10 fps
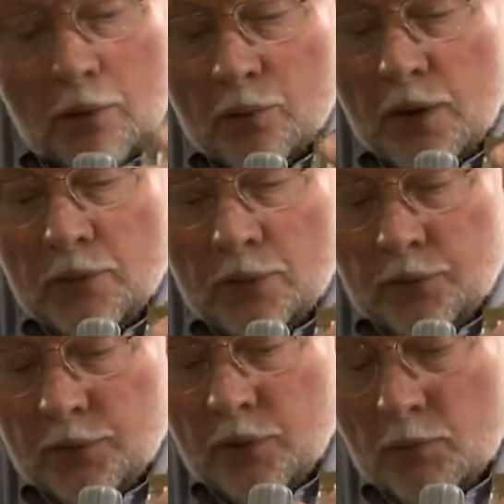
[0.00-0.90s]
Or maybe it
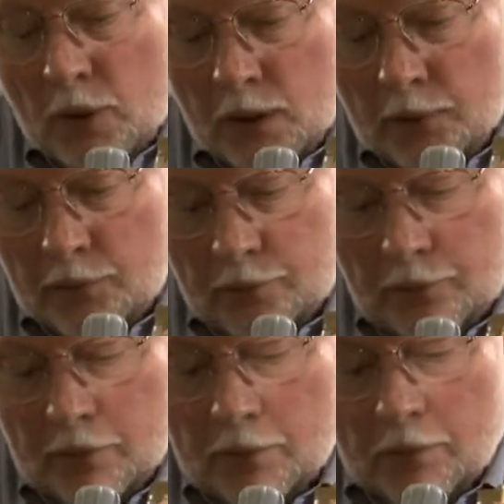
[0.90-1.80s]
was in a monitor
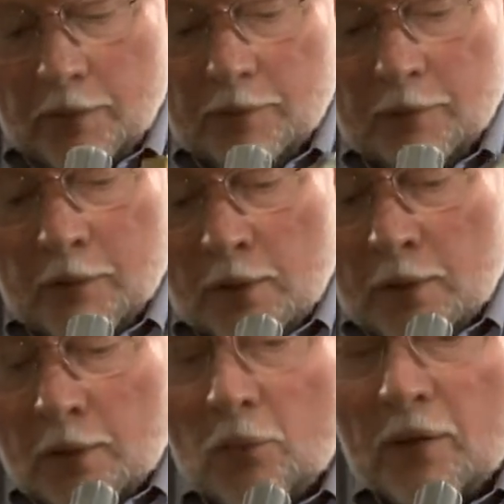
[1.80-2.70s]
situation.
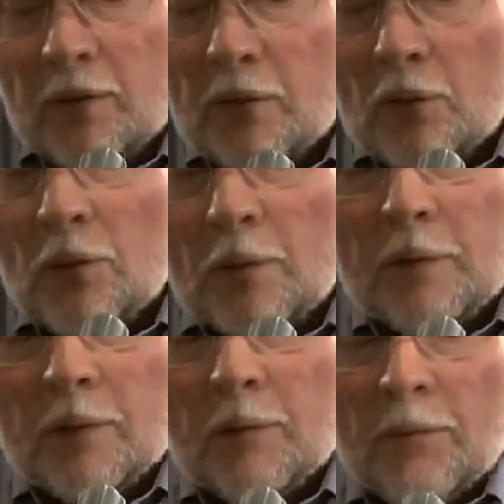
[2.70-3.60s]
And was it the
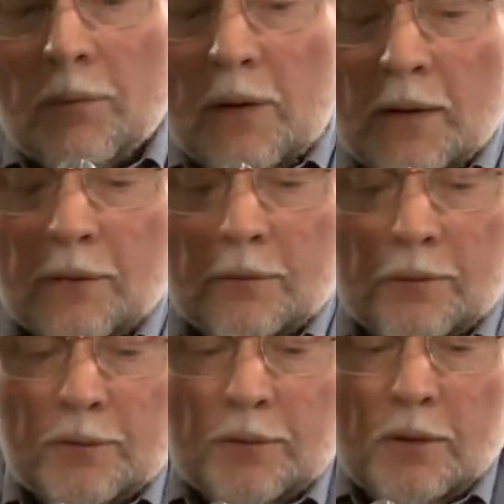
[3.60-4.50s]
worker or the
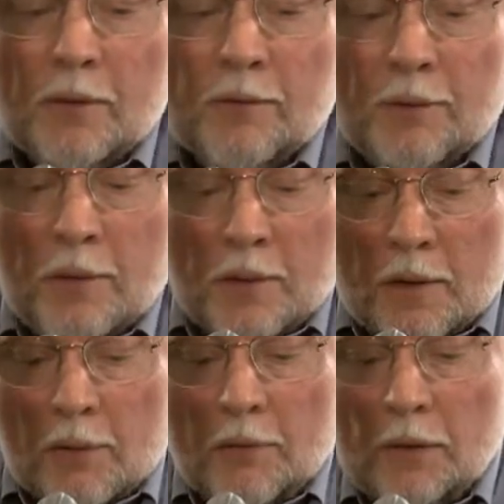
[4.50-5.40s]
monitor itself?
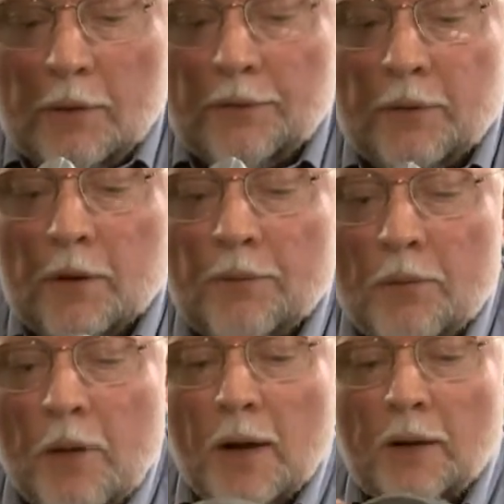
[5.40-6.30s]
I'm going to lift off the
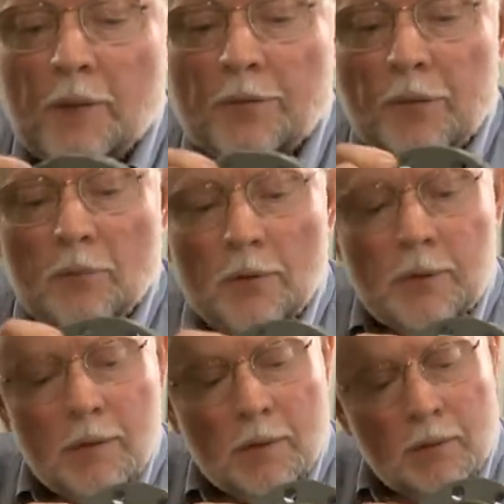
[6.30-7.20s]
bonnet assembly
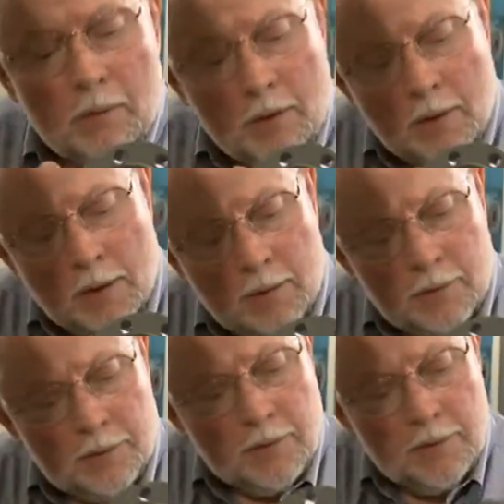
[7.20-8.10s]
here, and you
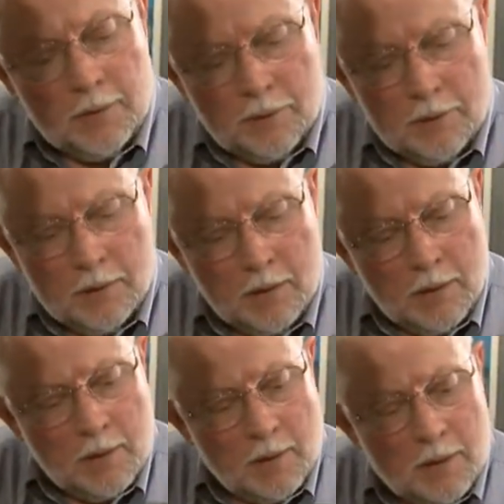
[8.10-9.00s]
can see that the
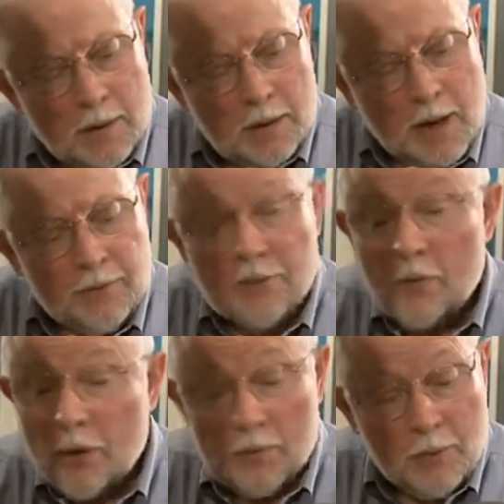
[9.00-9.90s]
uh,
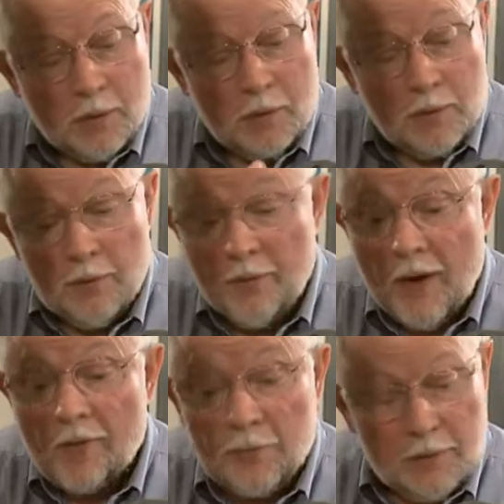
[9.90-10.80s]
elastomeric part and the
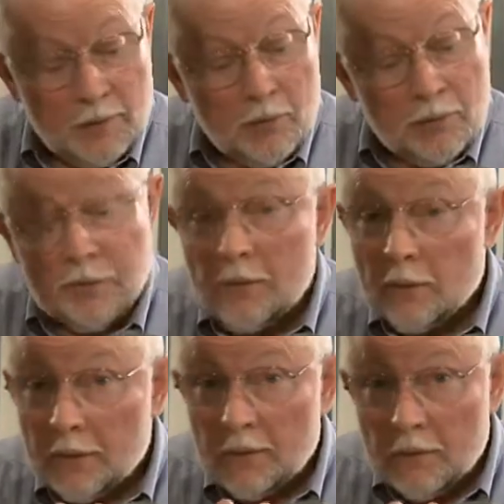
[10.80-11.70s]
valve plug are
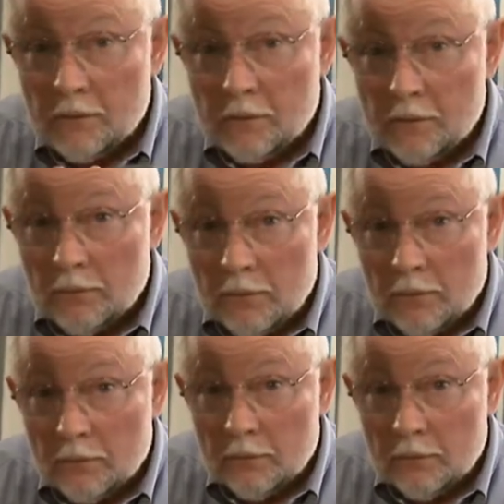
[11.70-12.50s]
still in this unit.